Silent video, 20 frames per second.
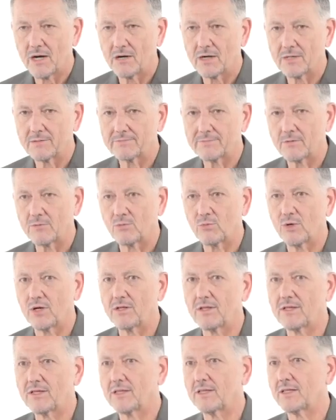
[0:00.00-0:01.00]

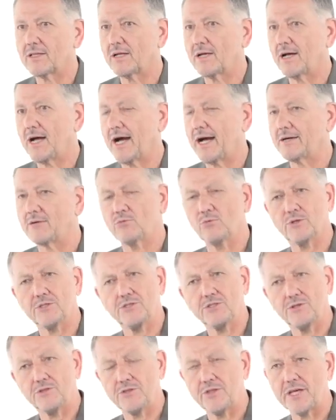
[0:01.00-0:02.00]

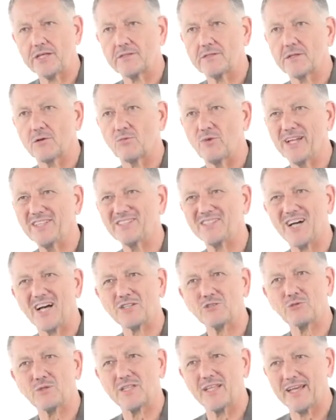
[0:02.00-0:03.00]
would you think the Red
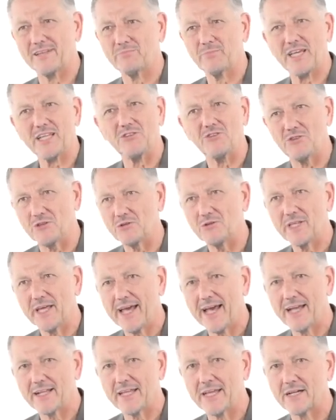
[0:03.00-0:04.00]
Sox would let me do
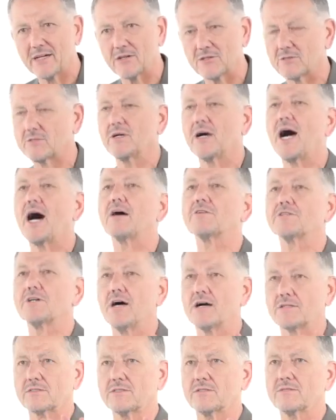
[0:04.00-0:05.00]
that? And he goes, I'll
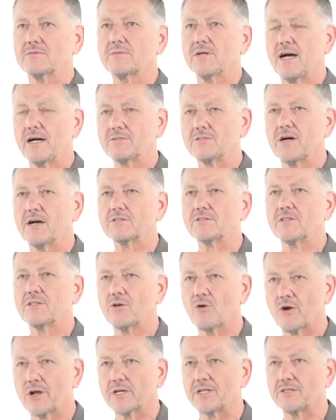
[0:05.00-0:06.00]
talk to
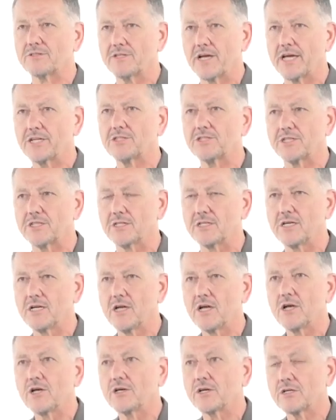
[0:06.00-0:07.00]
the organization.
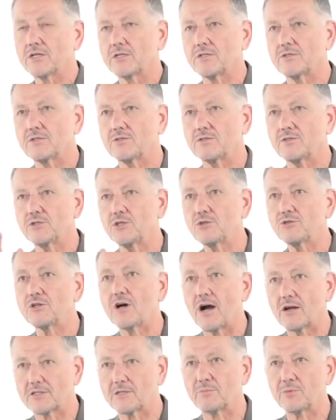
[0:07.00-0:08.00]
You
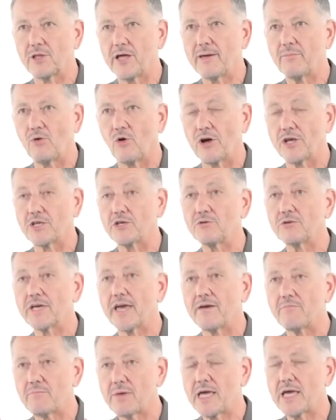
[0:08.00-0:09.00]
talk to Playboy. You
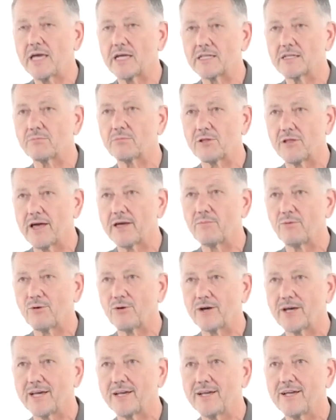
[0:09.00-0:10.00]
get me into
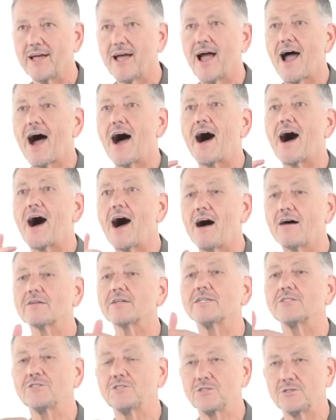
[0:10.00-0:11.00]
Playboy,
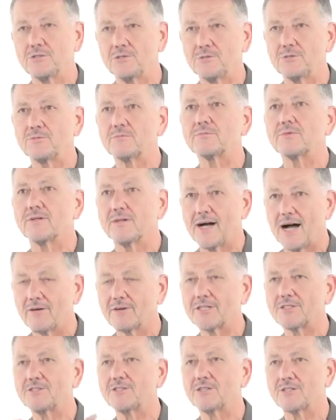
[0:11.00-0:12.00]
I'll get you
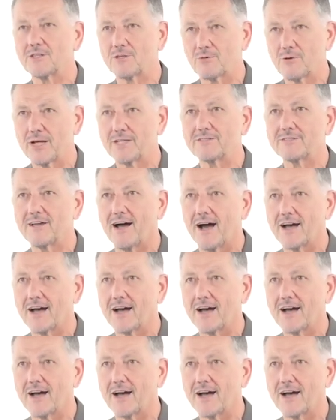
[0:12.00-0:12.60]
into the Red